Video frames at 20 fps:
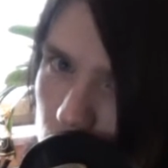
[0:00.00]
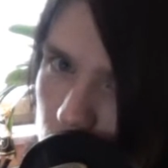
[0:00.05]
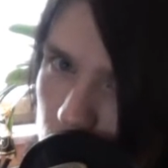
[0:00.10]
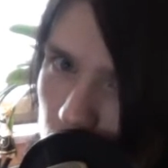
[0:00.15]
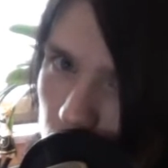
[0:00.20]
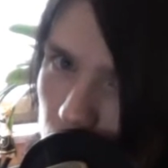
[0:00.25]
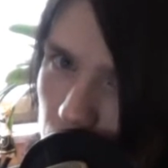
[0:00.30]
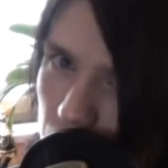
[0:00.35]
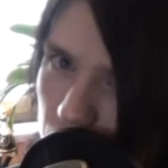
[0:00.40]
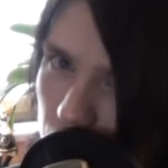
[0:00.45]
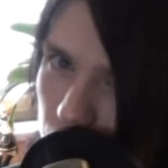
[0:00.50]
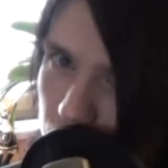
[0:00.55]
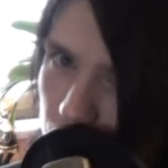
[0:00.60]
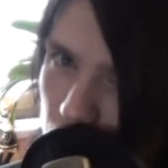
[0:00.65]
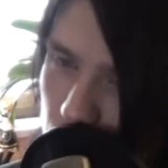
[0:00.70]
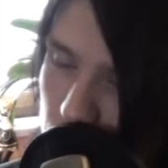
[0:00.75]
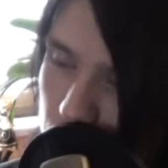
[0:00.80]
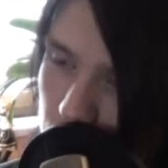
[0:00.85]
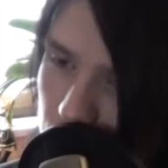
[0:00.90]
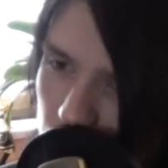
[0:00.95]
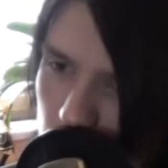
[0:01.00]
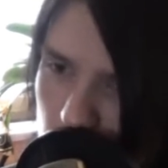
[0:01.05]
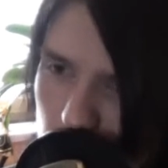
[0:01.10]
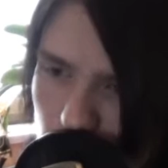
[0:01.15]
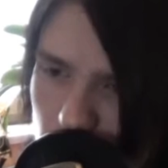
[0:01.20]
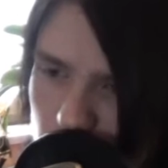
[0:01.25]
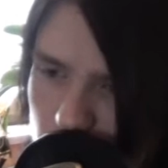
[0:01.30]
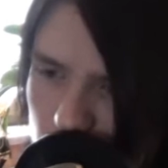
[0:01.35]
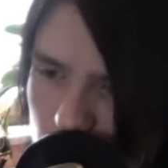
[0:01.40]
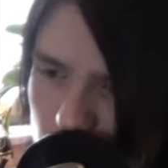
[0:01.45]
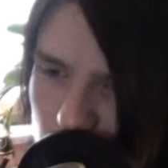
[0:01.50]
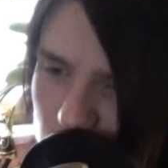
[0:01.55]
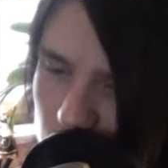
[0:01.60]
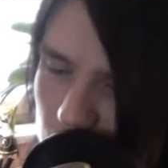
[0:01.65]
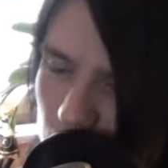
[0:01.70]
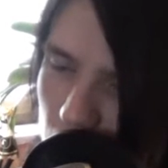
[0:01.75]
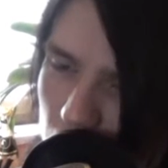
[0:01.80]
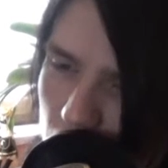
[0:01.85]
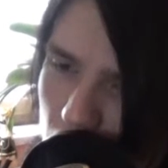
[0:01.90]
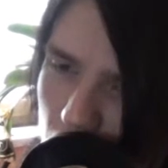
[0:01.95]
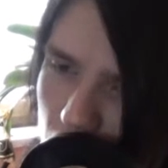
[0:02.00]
two of my favorite characters,